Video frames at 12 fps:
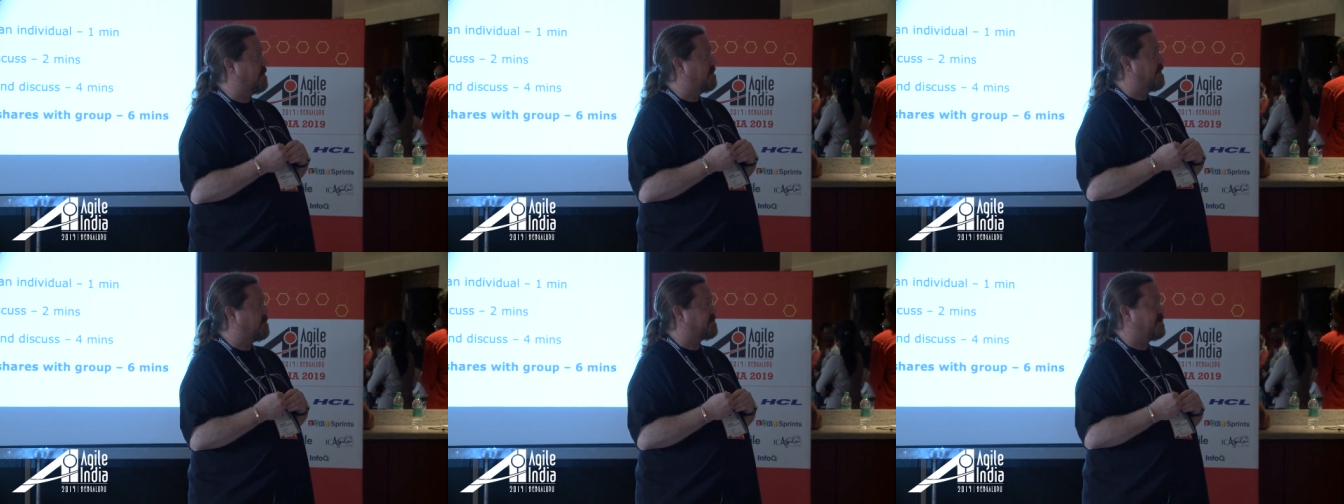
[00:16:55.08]

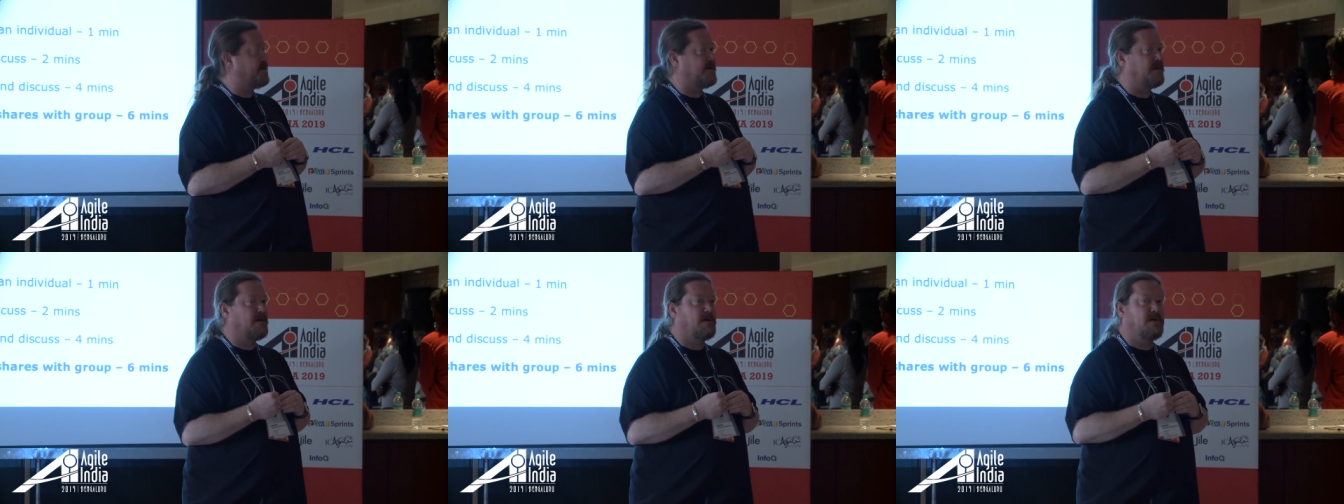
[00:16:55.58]
That was good.
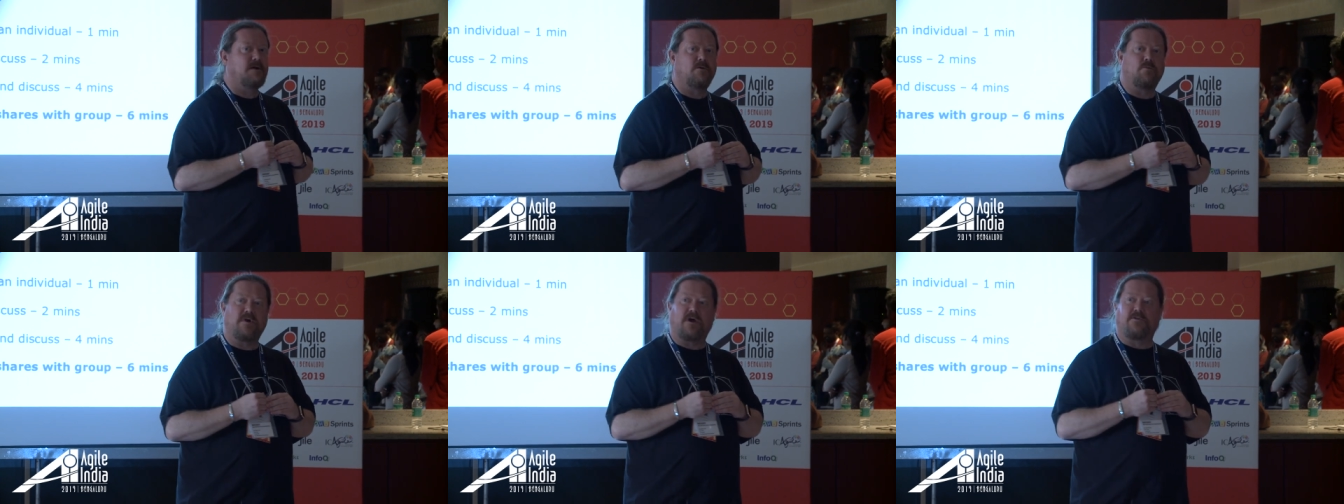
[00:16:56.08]

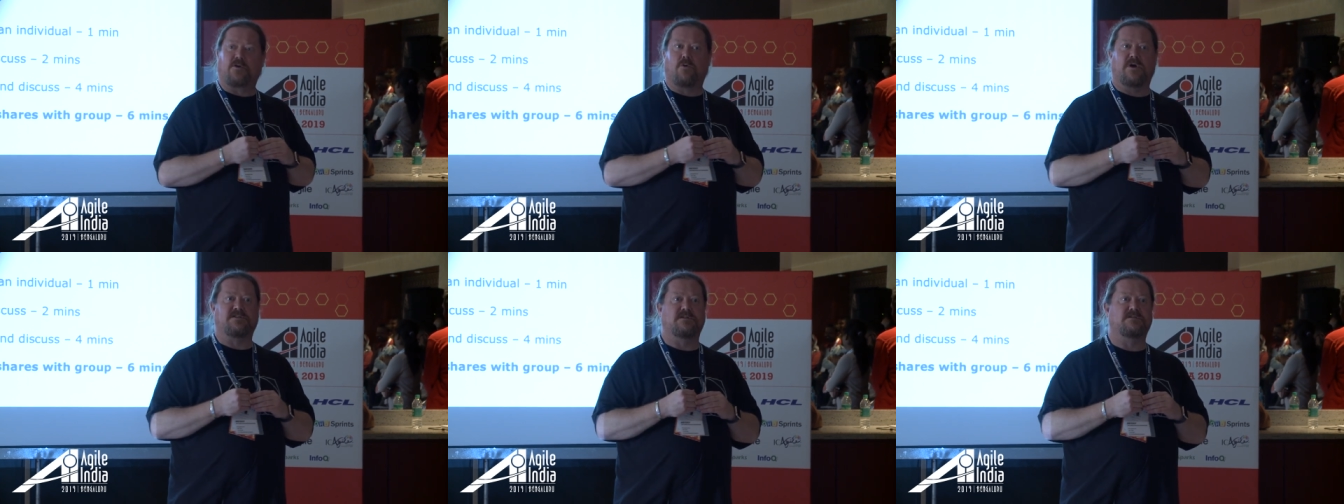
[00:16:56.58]
What other
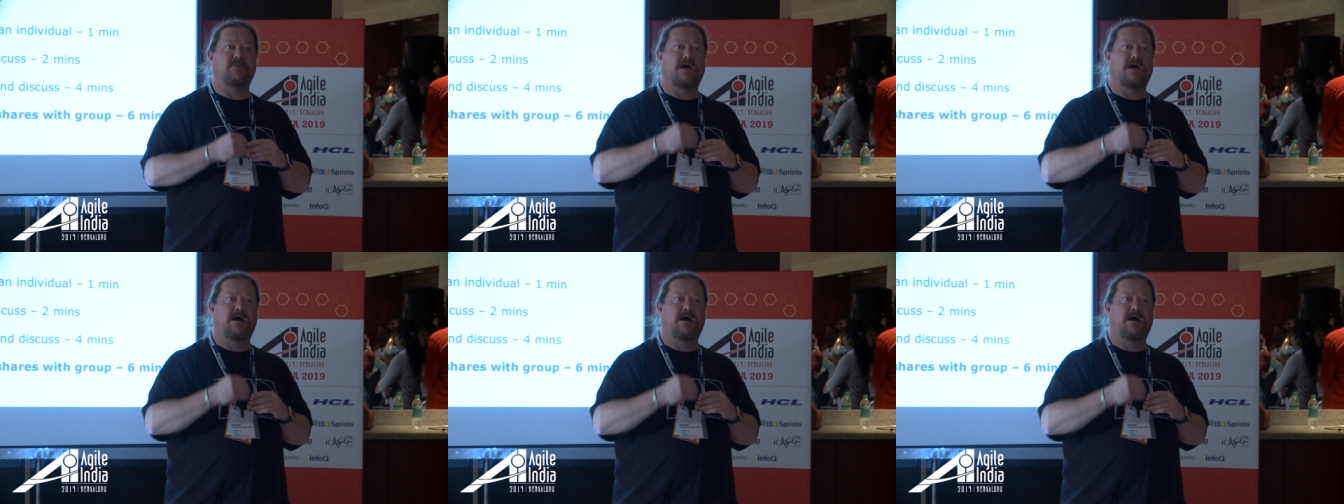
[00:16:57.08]
questions?